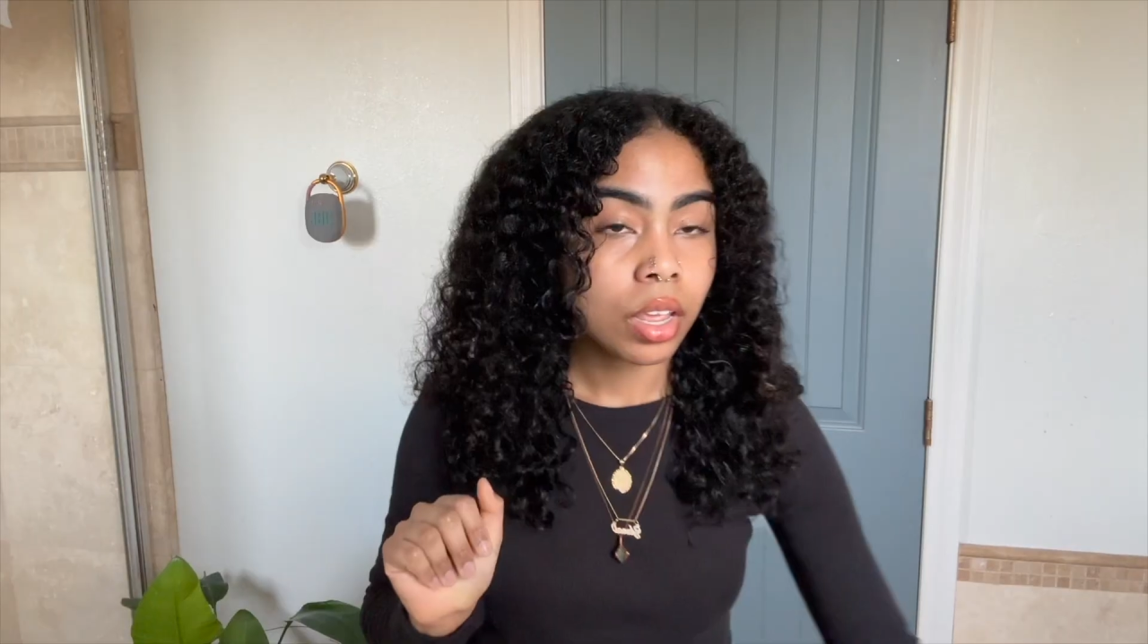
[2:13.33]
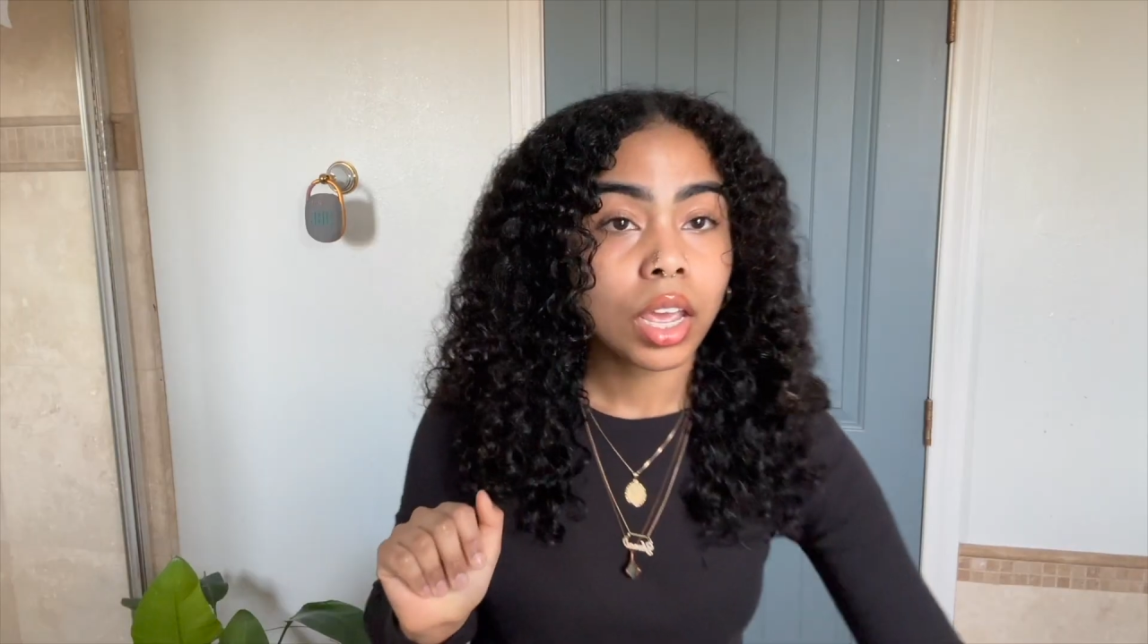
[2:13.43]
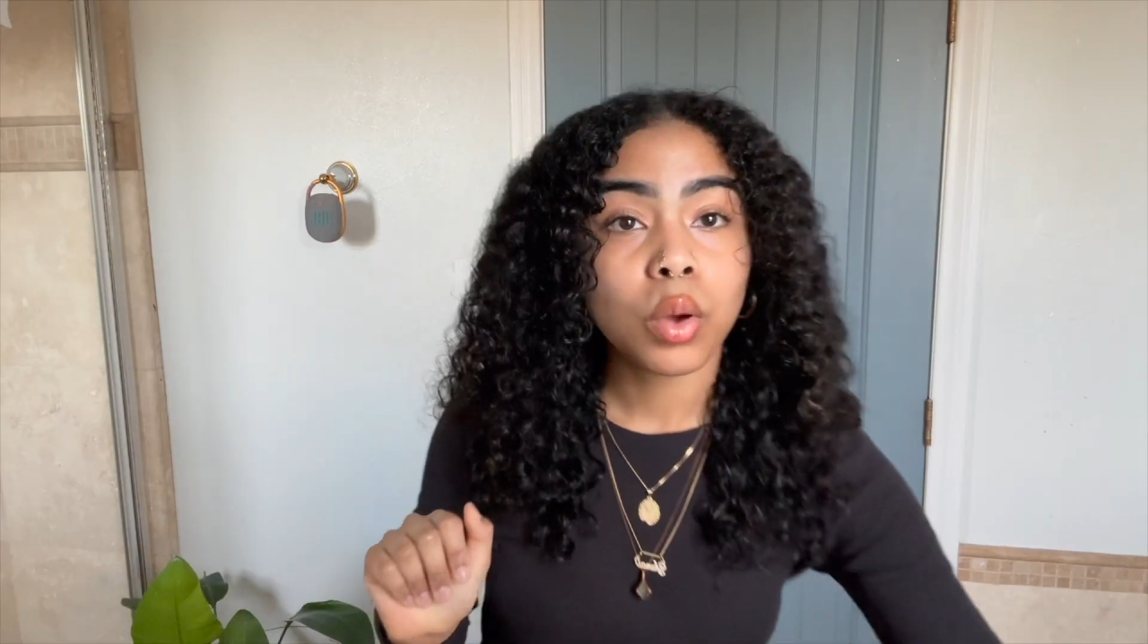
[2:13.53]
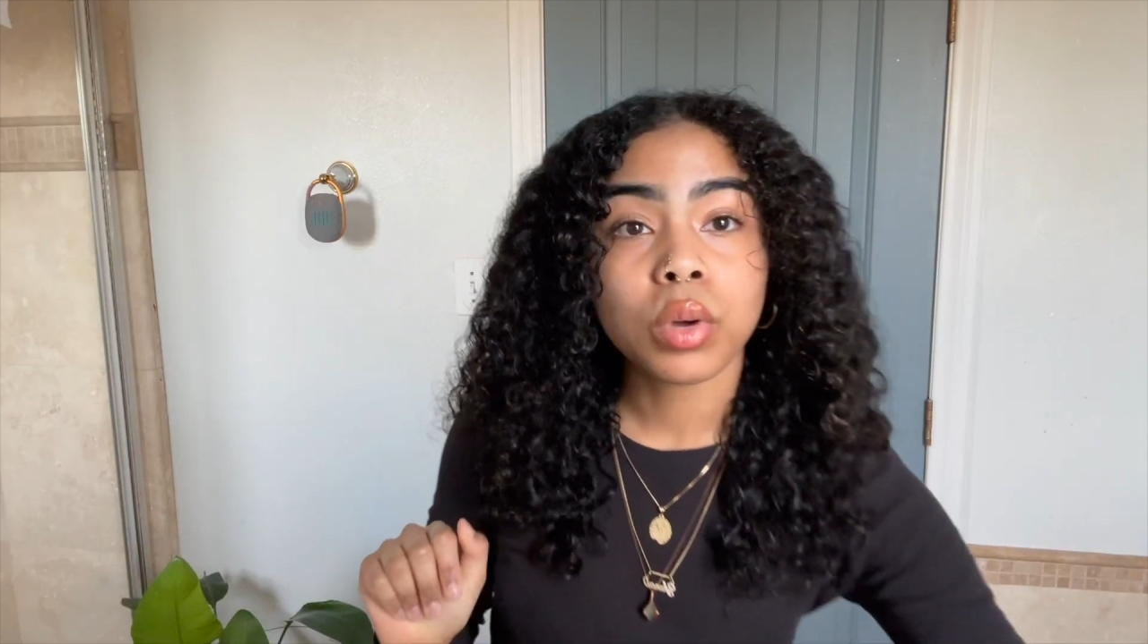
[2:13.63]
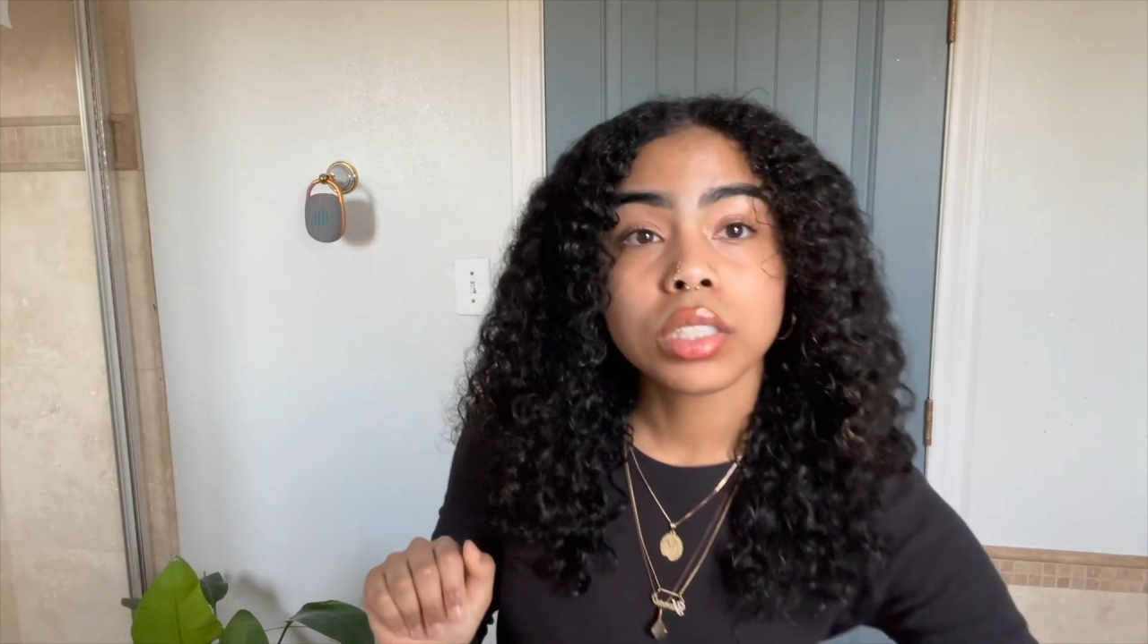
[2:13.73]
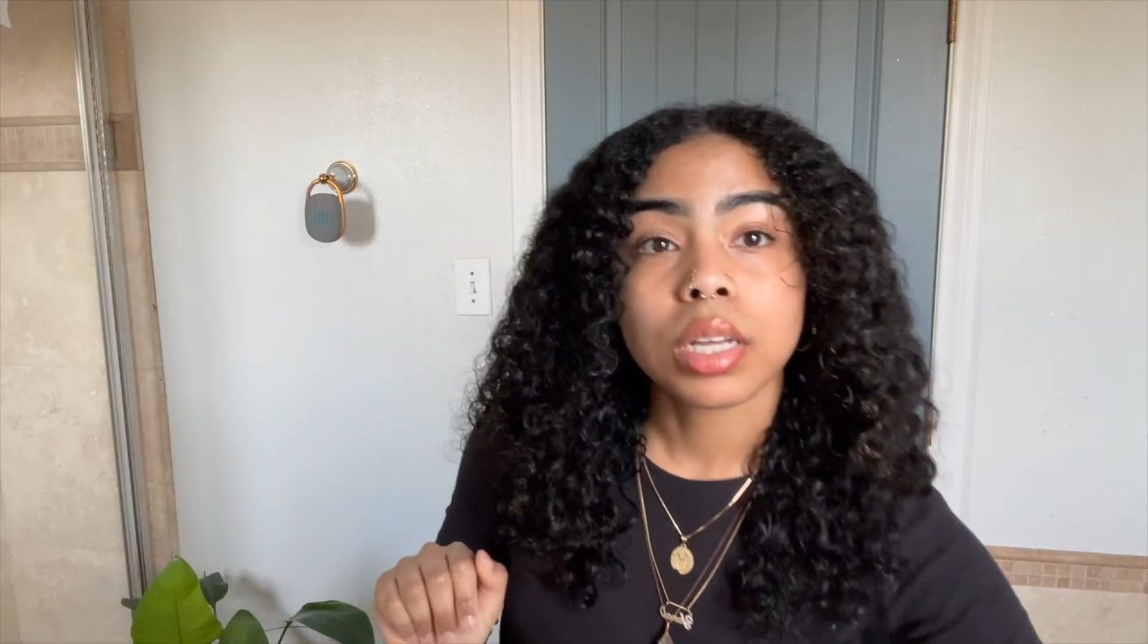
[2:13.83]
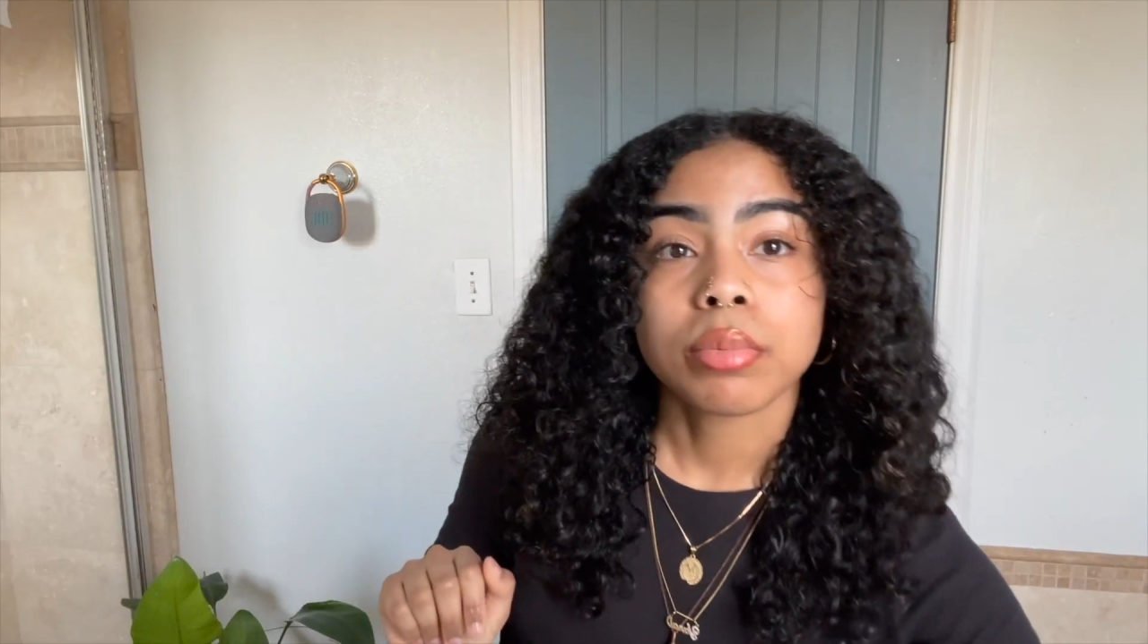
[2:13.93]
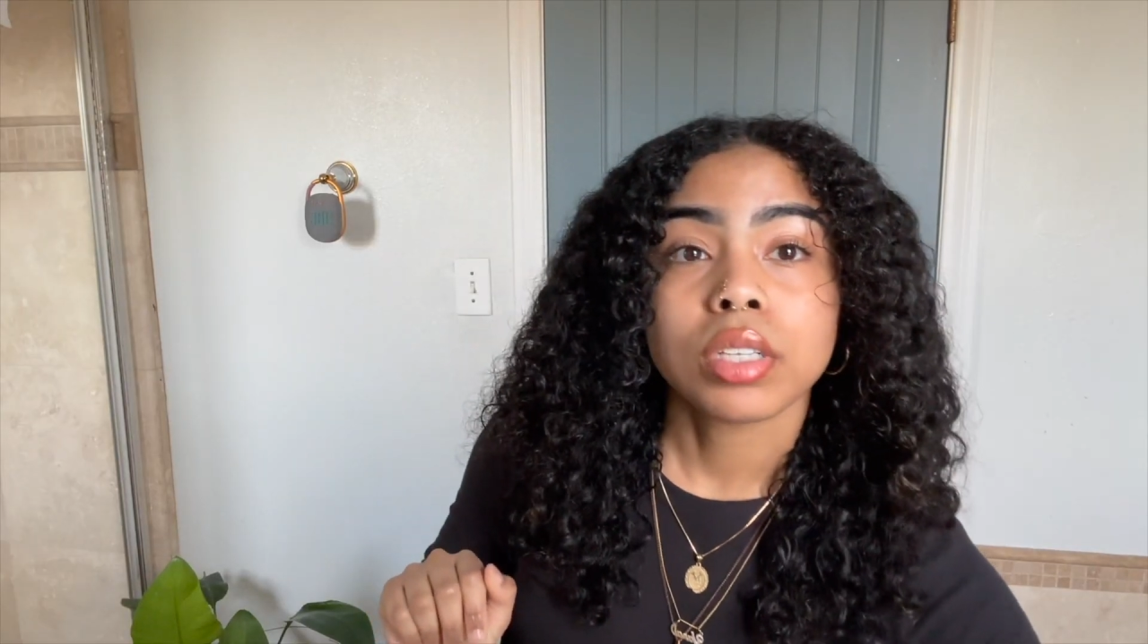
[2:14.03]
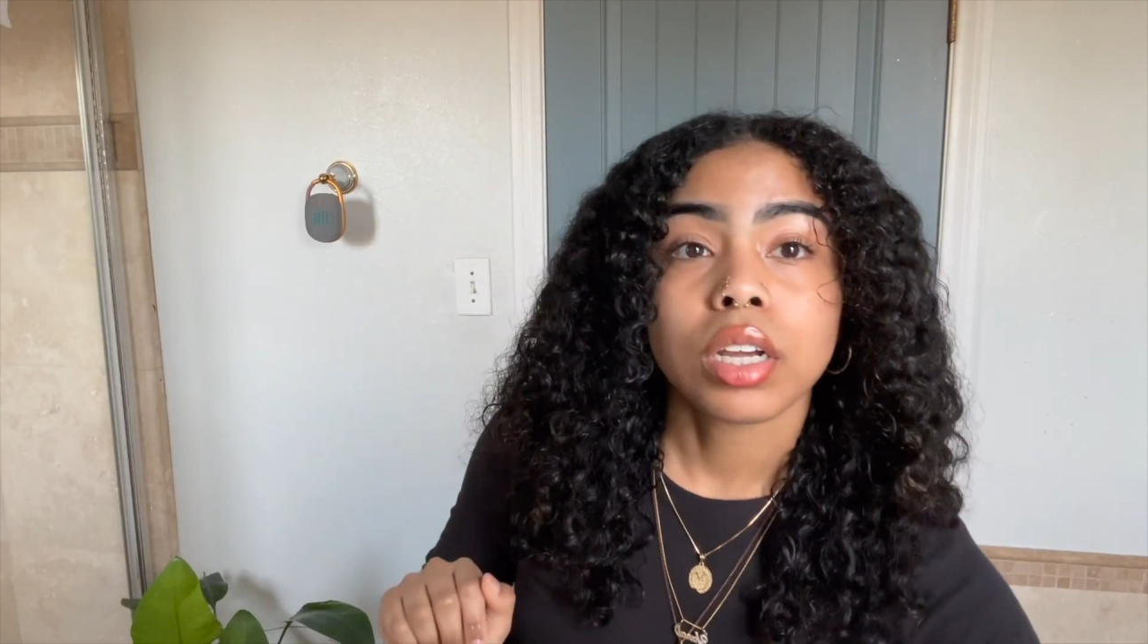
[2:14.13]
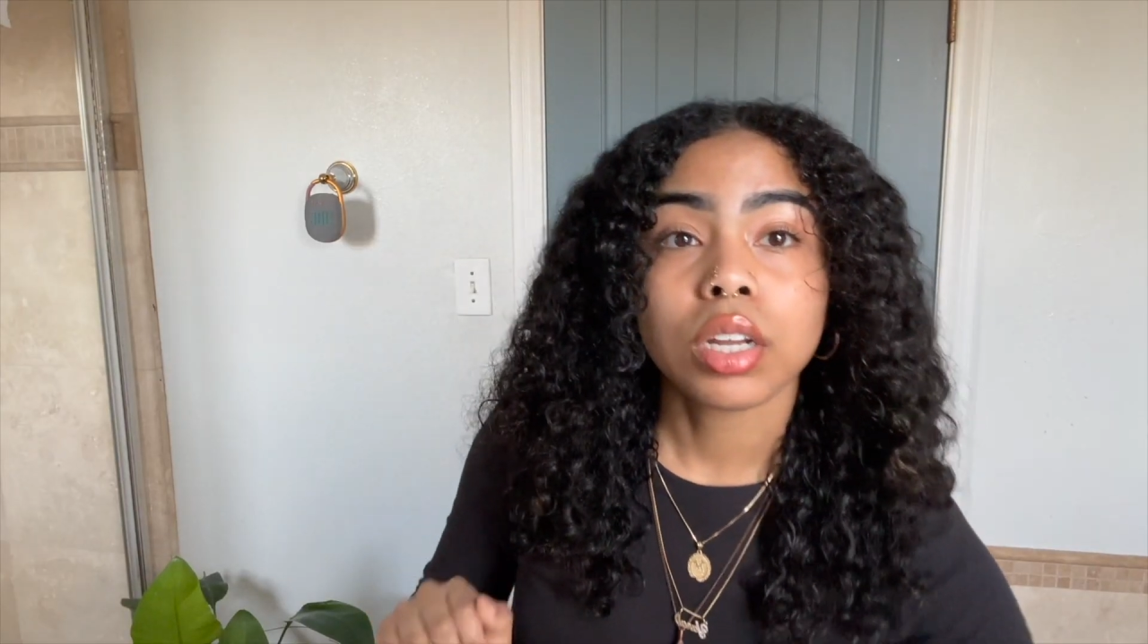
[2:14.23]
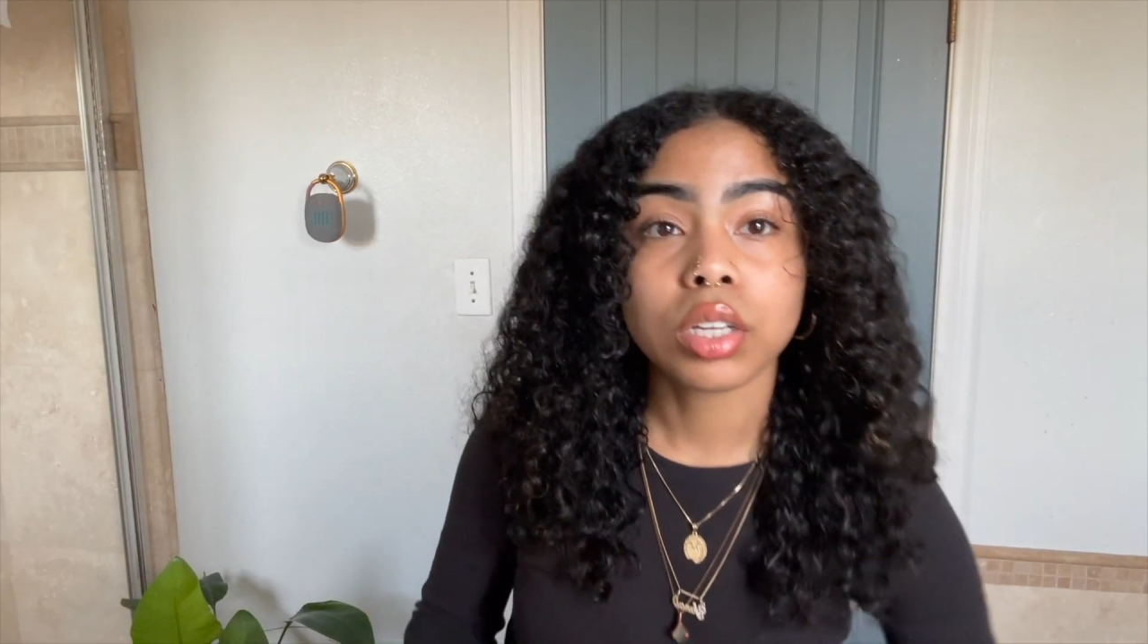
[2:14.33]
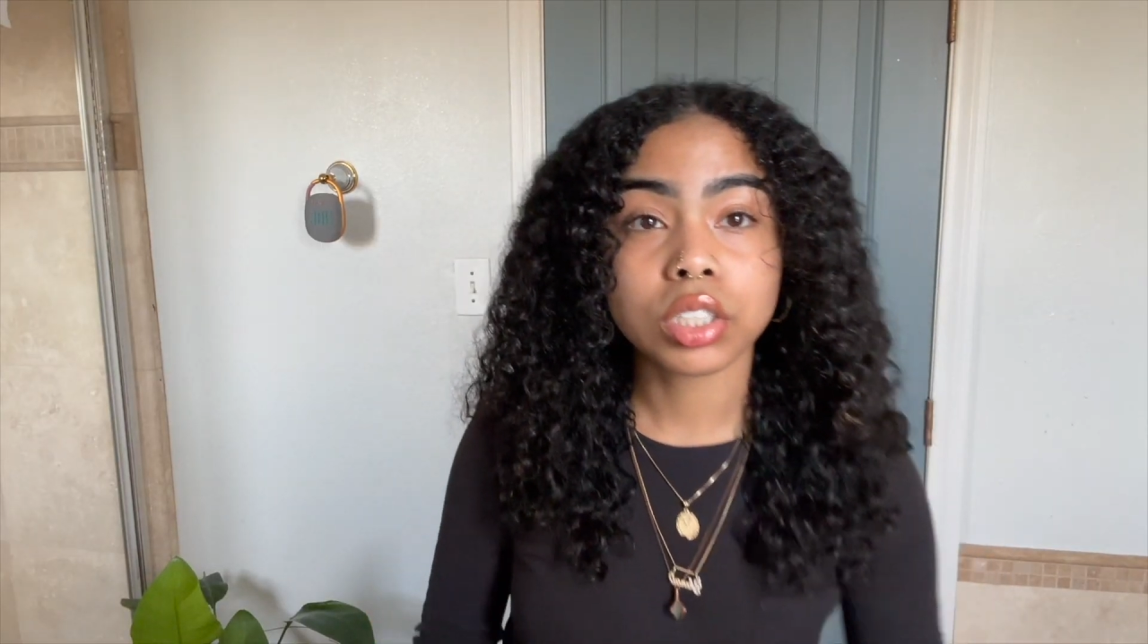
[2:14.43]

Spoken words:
And once I'm done